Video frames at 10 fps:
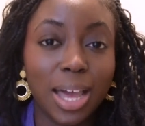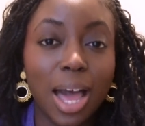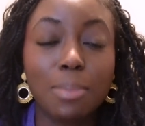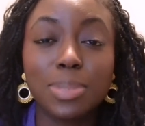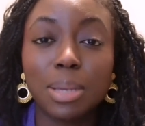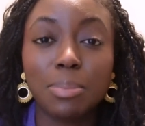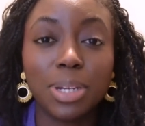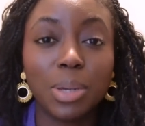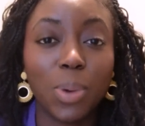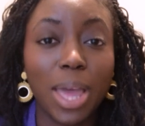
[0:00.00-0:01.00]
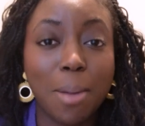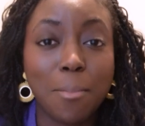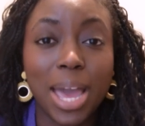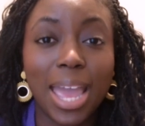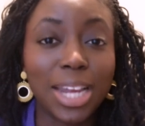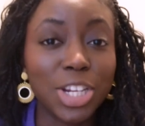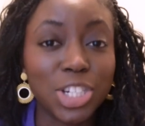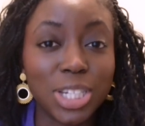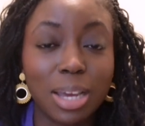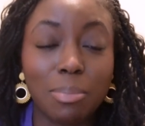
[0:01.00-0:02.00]
I'm somebody where my
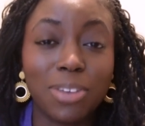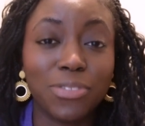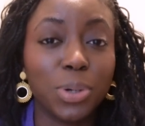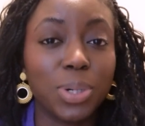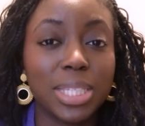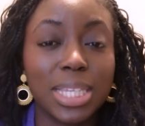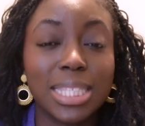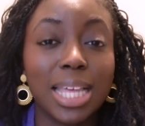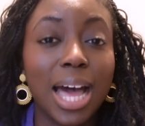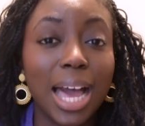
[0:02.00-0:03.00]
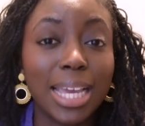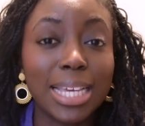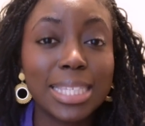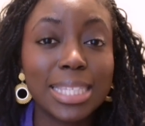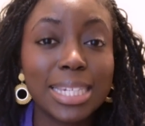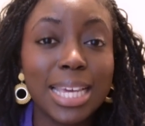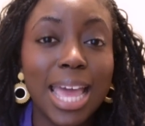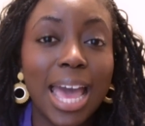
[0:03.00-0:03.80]
energy and my focus is the highest